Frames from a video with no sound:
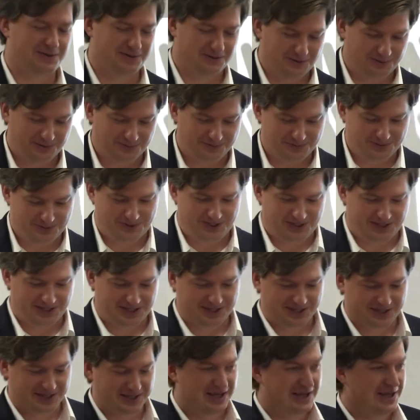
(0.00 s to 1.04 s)
old
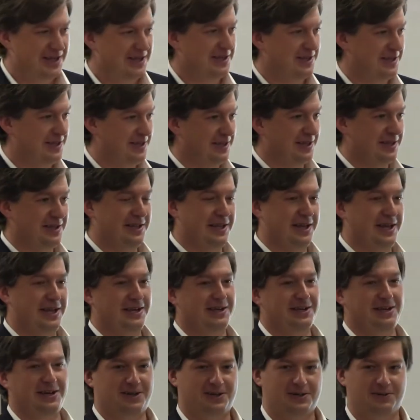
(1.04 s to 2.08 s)
machines since
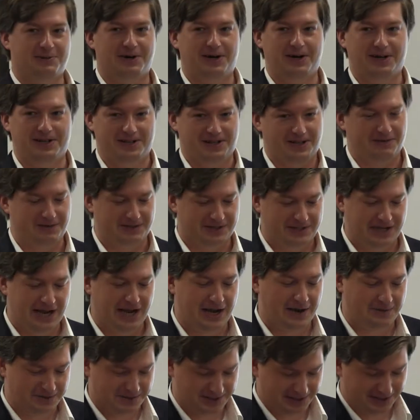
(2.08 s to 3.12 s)
then. Otherwise, even
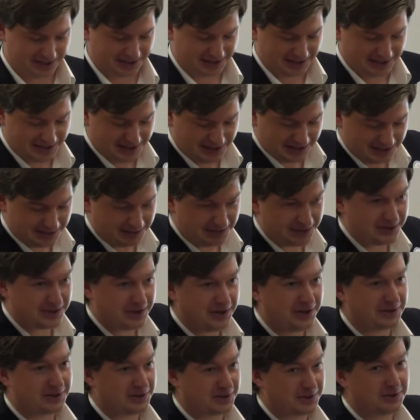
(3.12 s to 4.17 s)
counting the
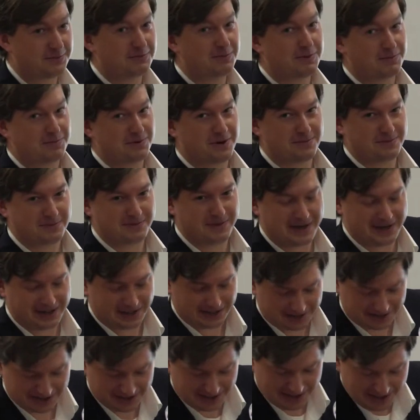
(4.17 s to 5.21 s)
results is going to be problematic.